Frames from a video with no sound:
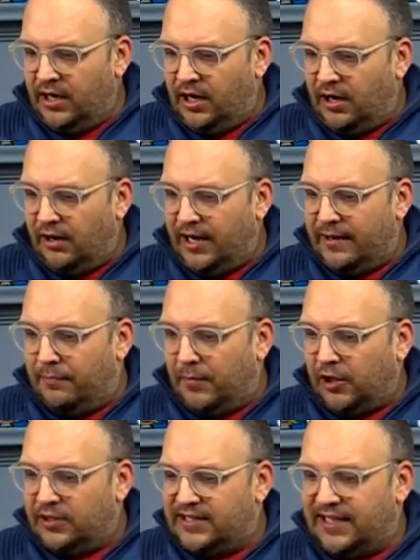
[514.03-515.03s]
All right,
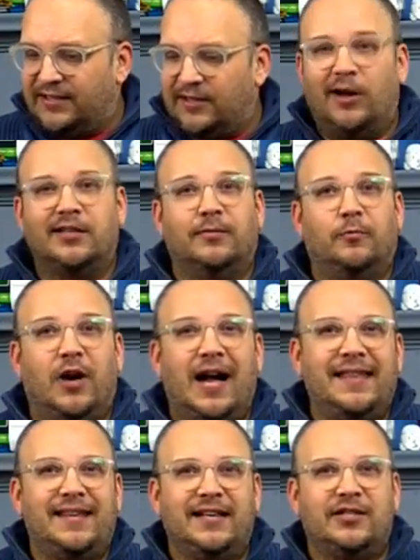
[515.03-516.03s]
Martin says awesome. Well, I
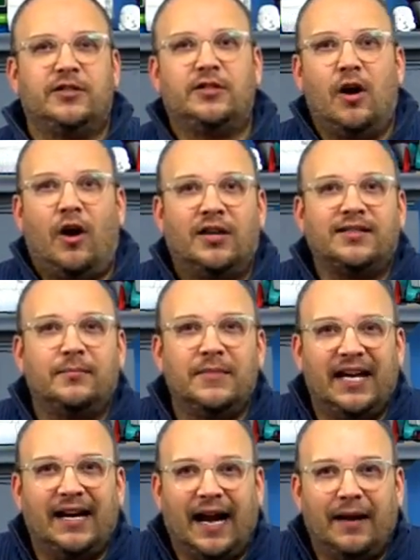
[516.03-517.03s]
think it's awesome
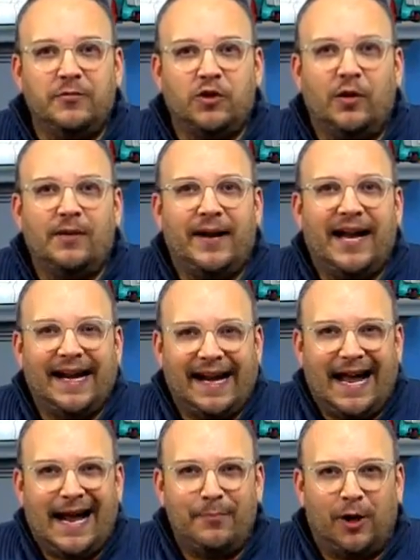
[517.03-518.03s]
that I'm joined by a
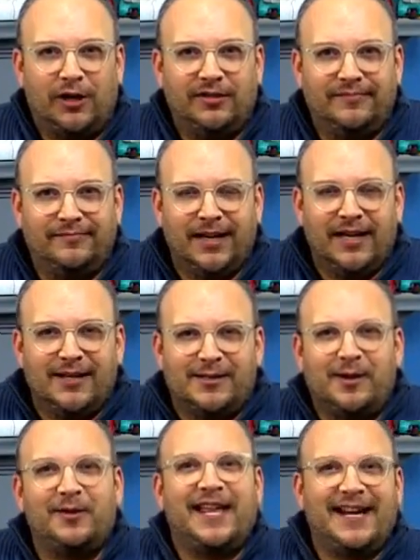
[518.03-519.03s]
guy, Martin.
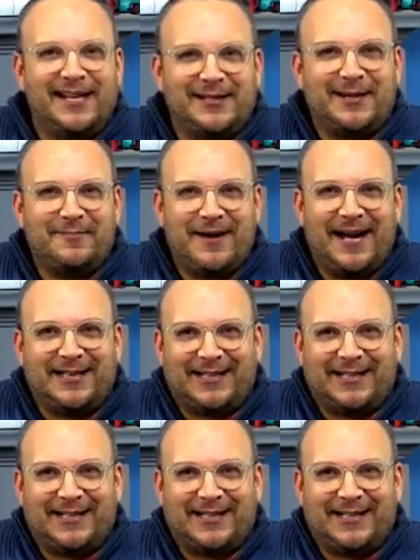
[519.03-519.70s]
So thank you so much.